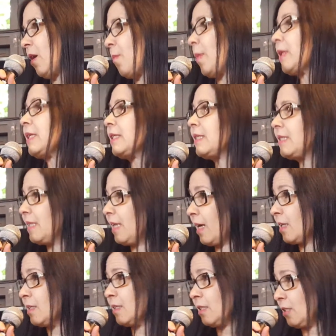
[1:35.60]
But it's their
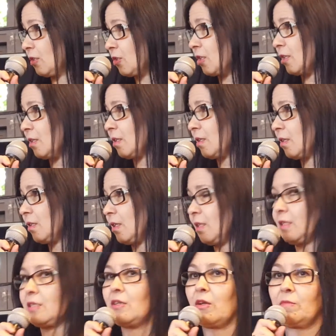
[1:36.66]
decision.
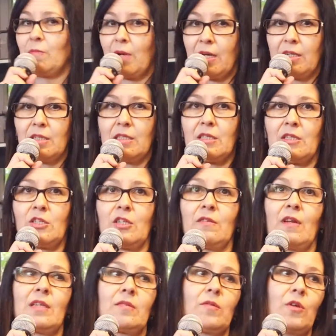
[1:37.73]
It's not my decision,
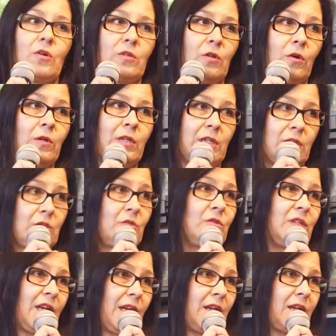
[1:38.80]
as we heard earlier
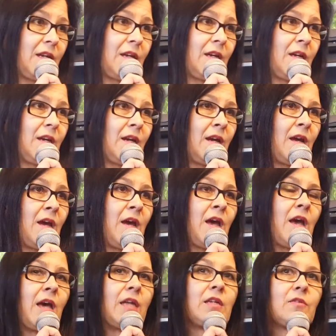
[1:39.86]
today.
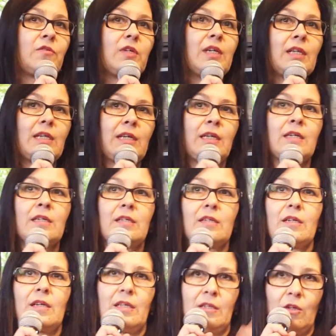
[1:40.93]
And if healing,
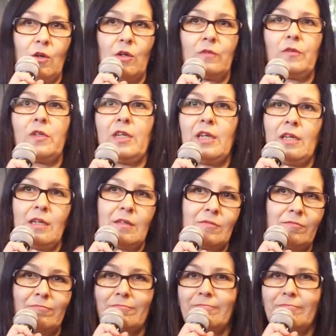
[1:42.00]
the earthly